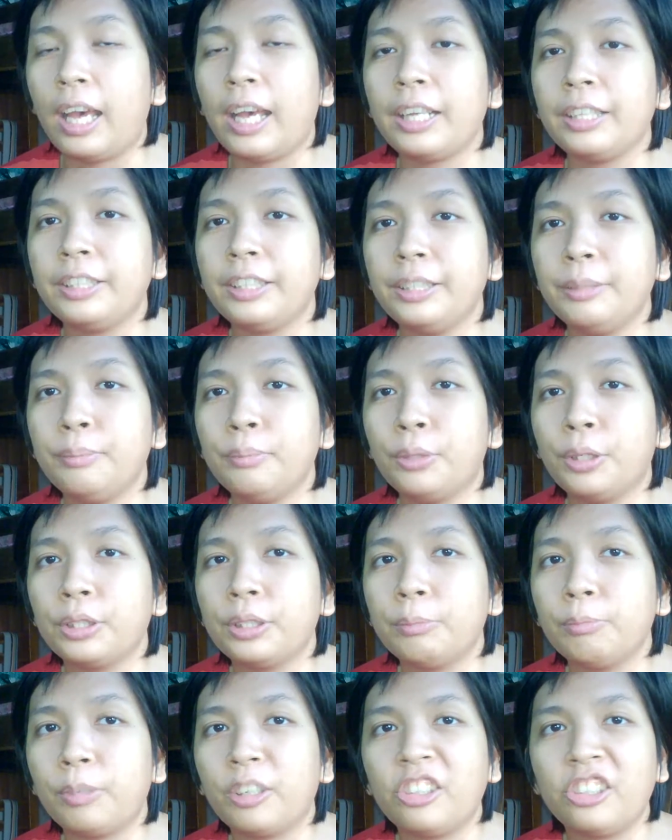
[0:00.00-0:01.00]
I did
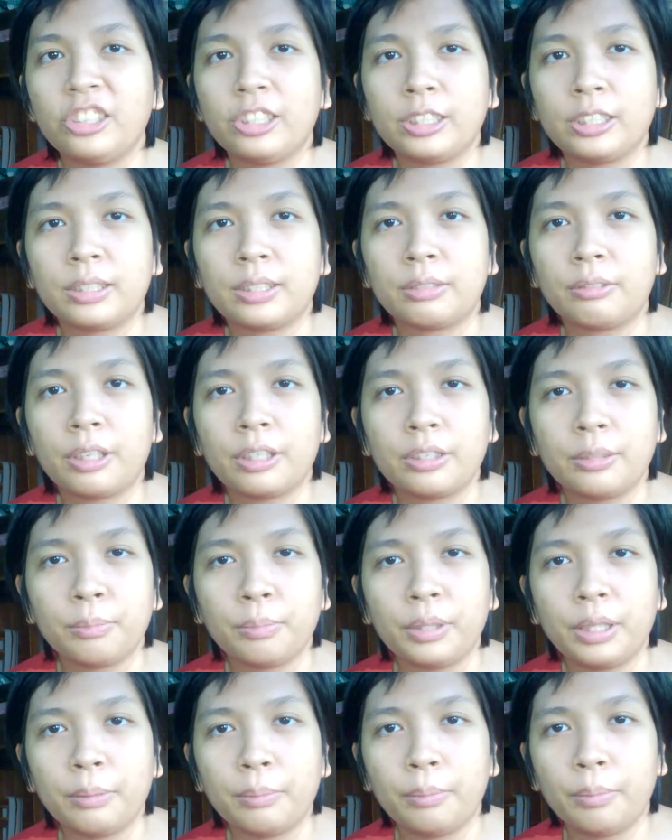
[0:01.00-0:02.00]
modify this
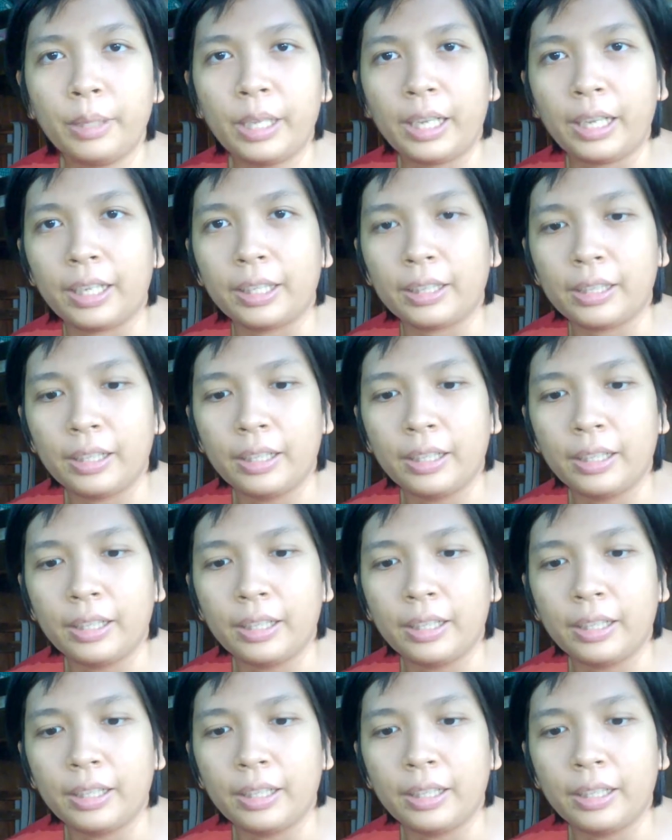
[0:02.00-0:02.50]
recipe a bit